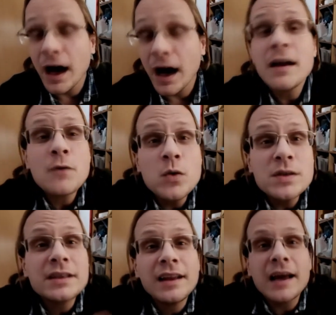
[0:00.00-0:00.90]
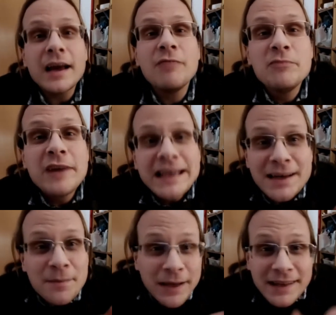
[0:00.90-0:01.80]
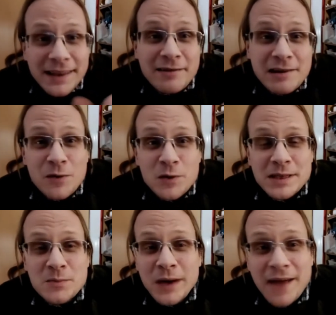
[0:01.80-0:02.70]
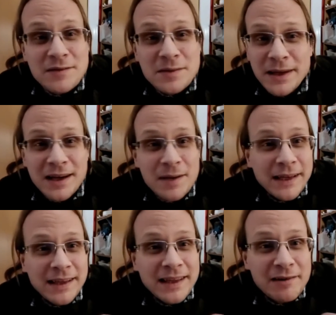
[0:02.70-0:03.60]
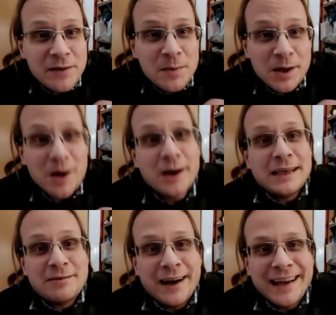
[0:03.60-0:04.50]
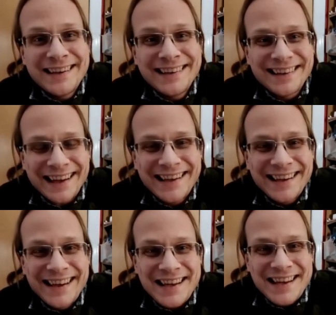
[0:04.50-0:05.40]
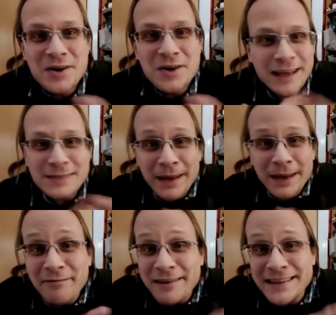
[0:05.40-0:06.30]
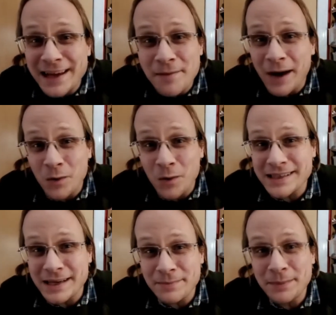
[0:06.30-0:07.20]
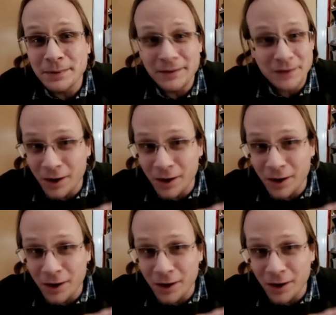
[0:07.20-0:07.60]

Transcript: And of course, like a really complete theory of autism would have to be a complete theory of humankind. Like, you can't explain everything about autistic people if you